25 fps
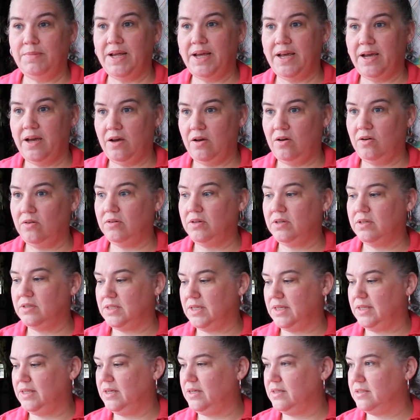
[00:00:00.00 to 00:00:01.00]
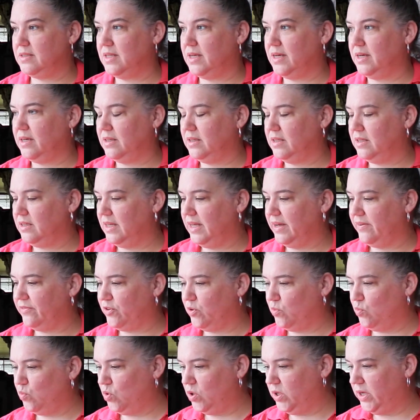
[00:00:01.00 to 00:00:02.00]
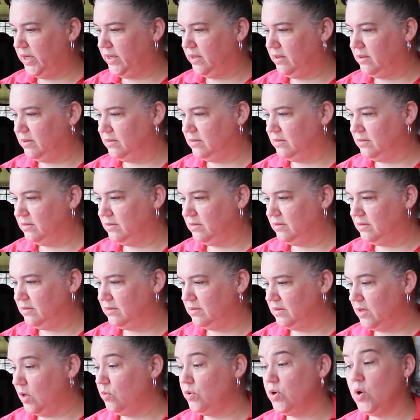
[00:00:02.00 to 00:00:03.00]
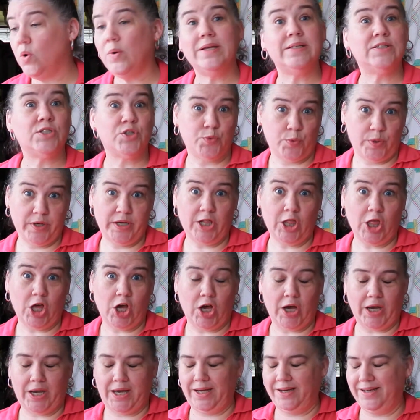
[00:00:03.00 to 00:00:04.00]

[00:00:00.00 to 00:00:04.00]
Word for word: now because I think it's like a little after one oh no it's three o'clock